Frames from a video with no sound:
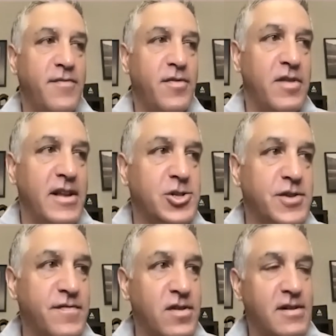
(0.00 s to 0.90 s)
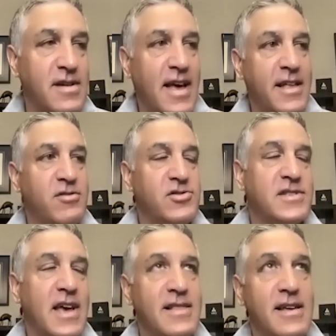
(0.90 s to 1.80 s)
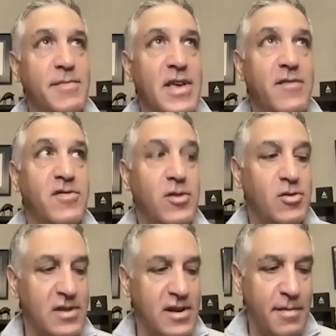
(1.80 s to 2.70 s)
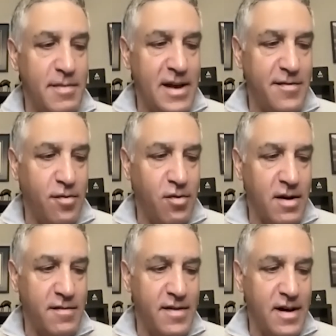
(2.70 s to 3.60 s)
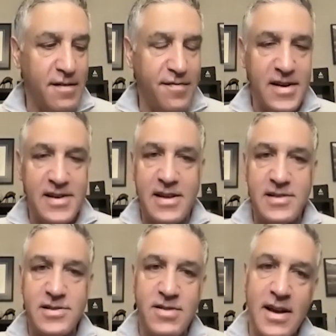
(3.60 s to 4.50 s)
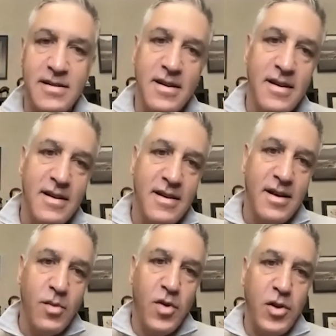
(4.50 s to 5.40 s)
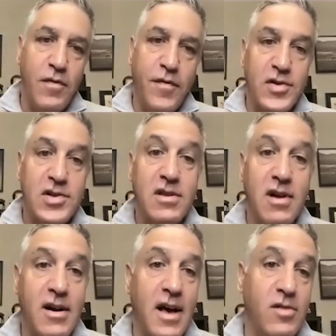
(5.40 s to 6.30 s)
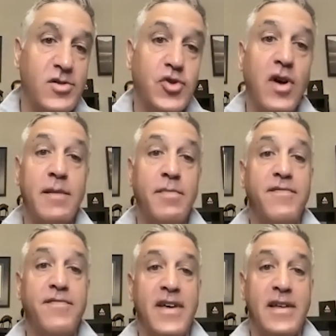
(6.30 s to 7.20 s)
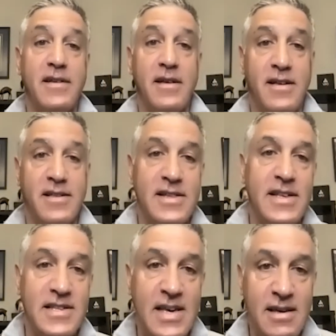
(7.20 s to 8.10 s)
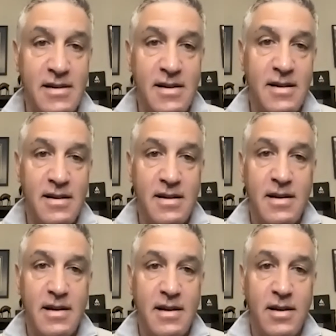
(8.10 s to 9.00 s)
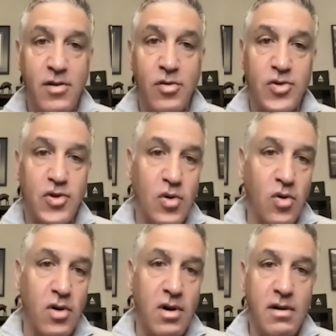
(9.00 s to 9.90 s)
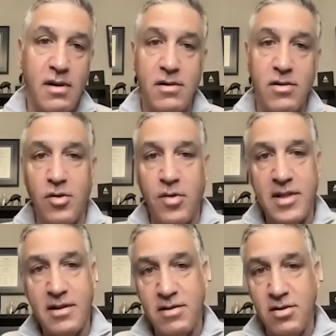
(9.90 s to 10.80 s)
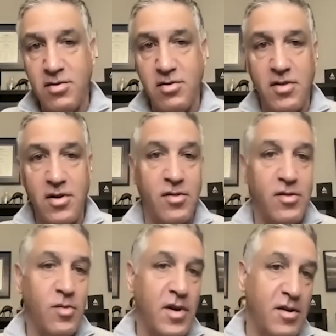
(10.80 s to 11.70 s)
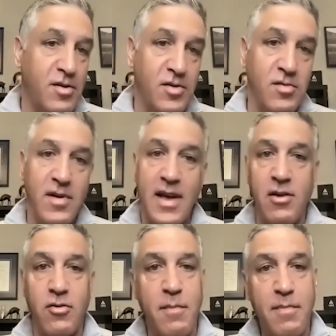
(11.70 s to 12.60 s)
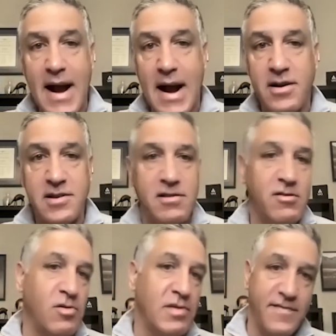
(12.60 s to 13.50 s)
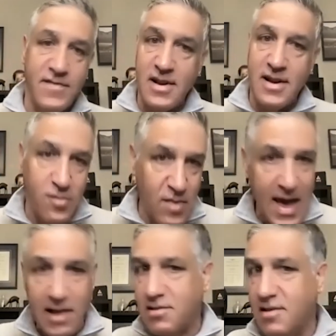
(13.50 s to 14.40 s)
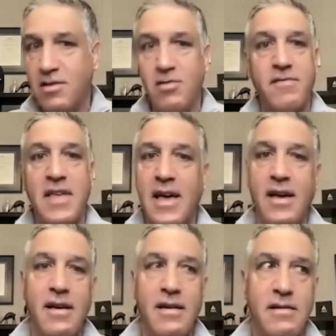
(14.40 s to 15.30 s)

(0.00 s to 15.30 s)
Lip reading: if you're an introvert and you're saying, let me use a metaphor of fitness, right? When you first start out trying to be fit, is it easy? You're sore, you don't know what to do, you don't know what you're doing, you're embarrassed, you don't lift enough weights, you're thinking,